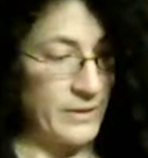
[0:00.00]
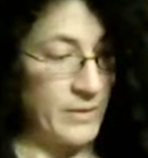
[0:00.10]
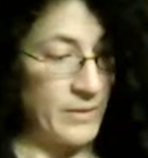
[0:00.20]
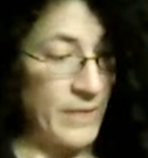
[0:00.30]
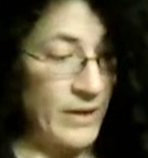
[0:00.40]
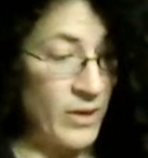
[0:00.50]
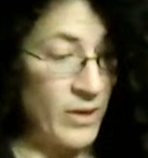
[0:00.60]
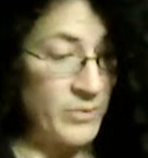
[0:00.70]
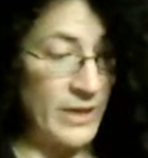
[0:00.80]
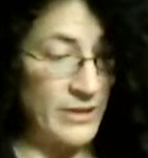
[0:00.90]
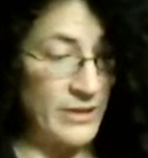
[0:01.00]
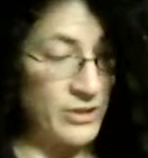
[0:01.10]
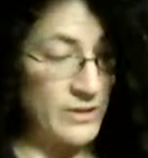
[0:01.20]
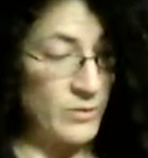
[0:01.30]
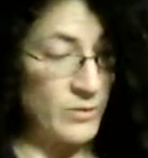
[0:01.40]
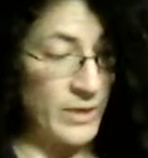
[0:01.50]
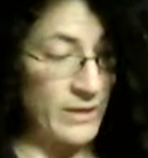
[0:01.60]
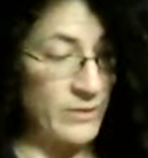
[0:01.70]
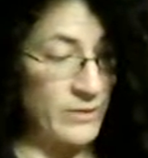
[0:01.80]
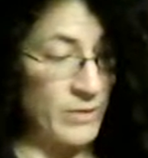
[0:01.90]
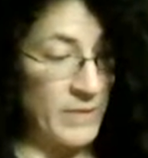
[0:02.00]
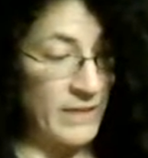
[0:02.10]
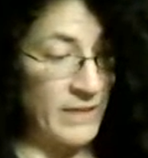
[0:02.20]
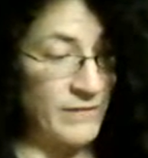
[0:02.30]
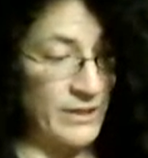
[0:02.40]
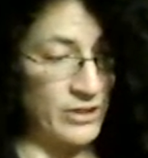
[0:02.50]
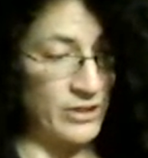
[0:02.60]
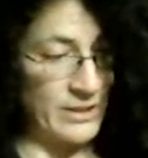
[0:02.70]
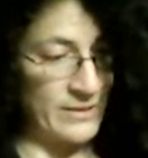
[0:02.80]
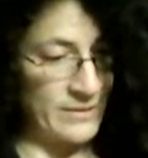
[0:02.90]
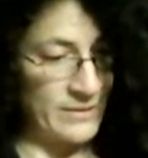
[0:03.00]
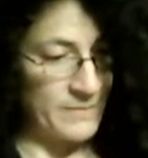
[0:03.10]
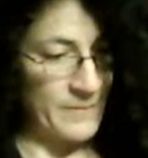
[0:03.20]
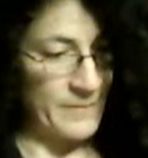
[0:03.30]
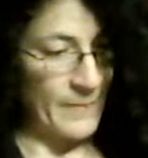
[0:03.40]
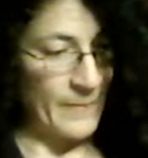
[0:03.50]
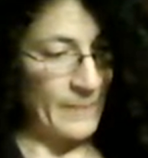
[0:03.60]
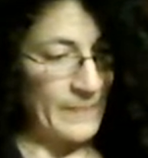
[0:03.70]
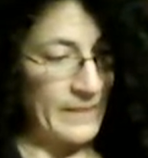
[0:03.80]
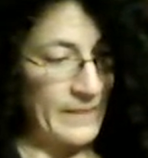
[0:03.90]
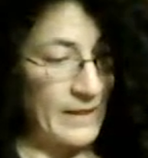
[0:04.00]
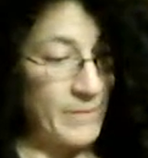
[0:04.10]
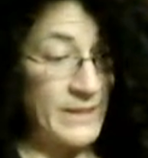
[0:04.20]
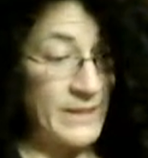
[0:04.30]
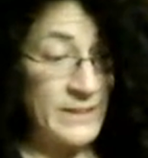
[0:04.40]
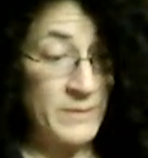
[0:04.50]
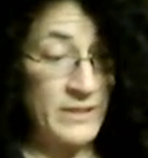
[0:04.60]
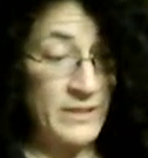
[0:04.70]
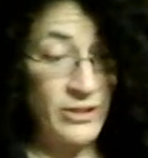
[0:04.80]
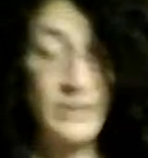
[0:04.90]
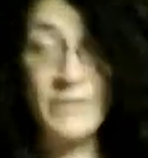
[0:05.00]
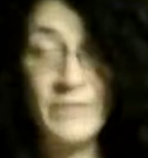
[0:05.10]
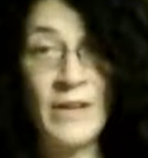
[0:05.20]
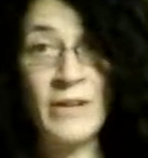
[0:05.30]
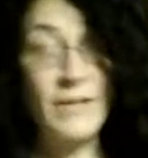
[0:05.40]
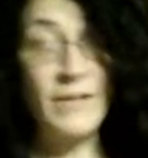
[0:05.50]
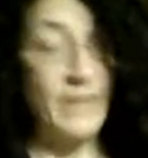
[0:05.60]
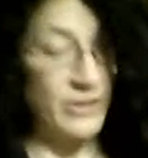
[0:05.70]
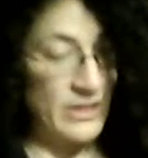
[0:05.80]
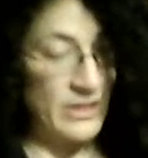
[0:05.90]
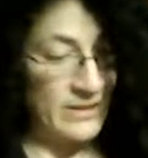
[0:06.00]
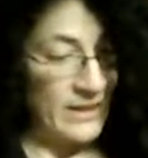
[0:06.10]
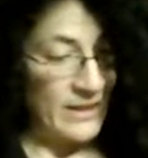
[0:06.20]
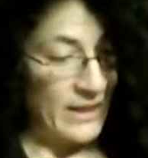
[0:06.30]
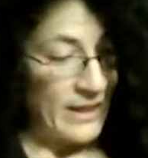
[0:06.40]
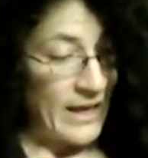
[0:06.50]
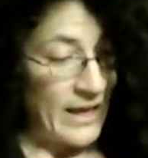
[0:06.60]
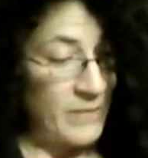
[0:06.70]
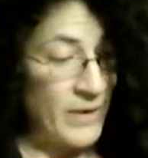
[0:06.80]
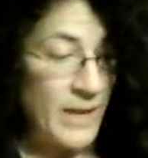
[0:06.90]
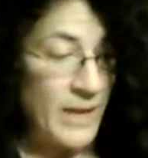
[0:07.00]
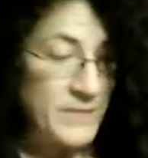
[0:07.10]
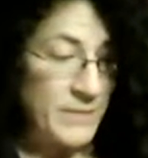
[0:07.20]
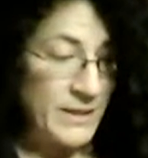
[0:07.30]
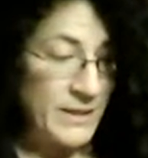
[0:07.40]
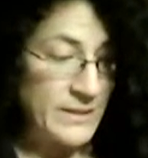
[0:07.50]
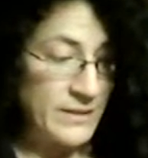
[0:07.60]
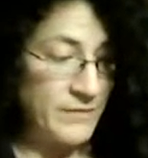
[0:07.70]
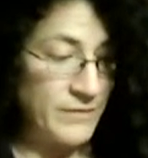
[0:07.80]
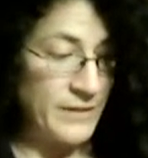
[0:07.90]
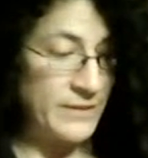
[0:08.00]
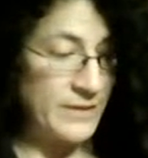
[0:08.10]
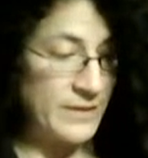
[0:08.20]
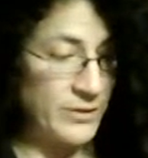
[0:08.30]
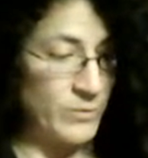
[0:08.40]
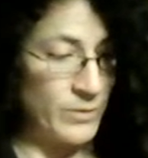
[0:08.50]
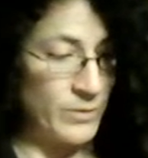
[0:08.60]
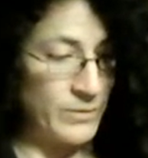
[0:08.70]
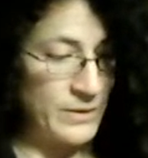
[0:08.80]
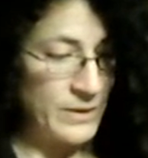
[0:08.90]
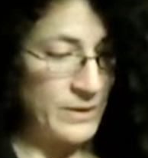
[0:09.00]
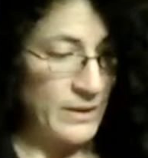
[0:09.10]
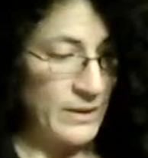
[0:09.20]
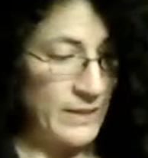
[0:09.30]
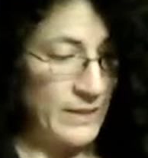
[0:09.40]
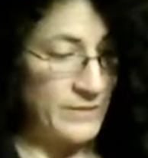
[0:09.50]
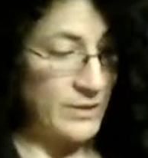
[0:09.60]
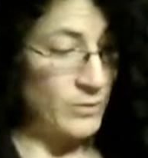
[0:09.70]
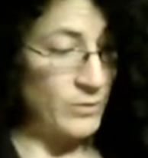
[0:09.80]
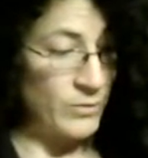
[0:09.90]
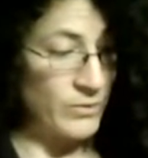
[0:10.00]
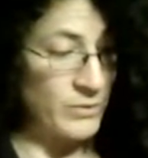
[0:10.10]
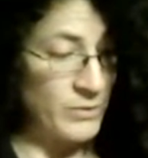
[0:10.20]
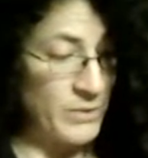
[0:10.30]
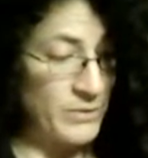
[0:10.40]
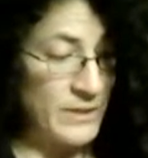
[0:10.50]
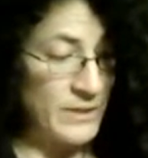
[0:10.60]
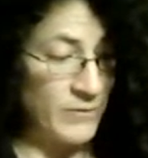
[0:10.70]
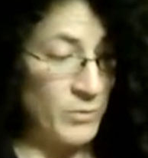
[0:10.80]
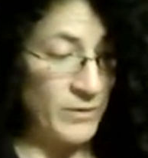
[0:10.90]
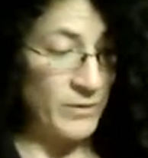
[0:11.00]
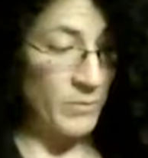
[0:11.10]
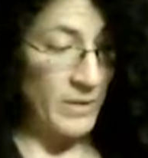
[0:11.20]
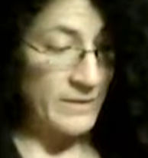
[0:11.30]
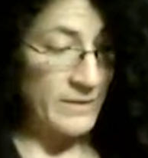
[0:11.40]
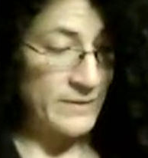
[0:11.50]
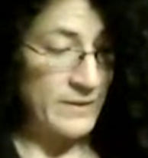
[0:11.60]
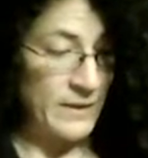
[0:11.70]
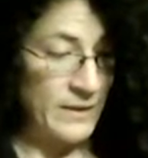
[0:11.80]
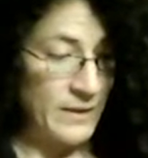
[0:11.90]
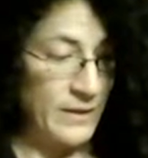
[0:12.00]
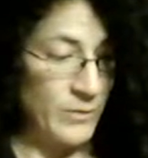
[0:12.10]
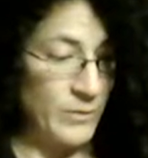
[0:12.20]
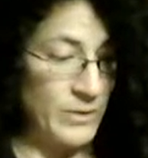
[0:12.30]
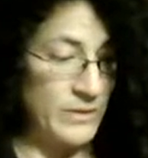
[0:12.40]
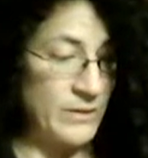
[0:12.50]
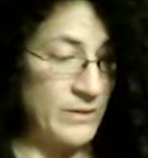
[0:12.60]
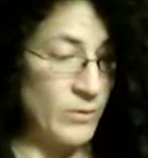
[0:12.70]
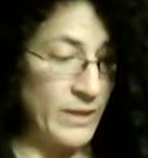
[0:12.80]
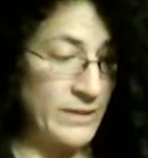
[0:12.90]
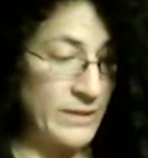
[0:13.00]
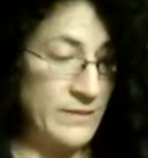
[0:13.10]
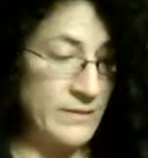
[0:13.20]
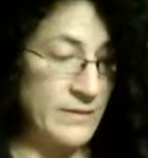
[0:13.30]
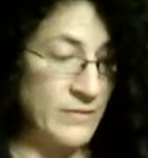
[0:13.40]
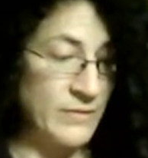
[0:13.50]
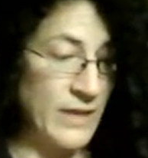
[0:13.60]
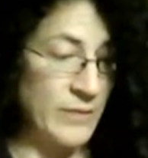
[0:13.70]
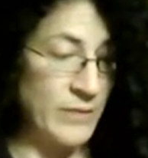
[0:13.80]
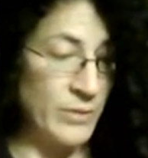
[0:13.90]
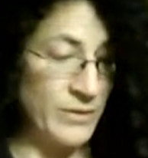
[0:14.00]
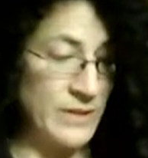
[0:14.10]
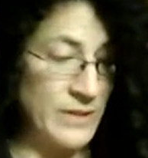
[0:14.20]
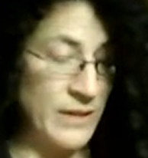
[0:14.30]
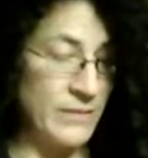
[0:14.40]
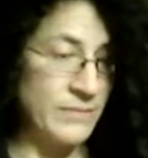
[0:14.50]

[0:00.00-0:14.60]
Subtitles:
My comprehension is quickened when my affection is. My disposition is very affectionate, and perhaps I might still feel such a wound, if such a wound could be received more than once, with the quickness of that birthday.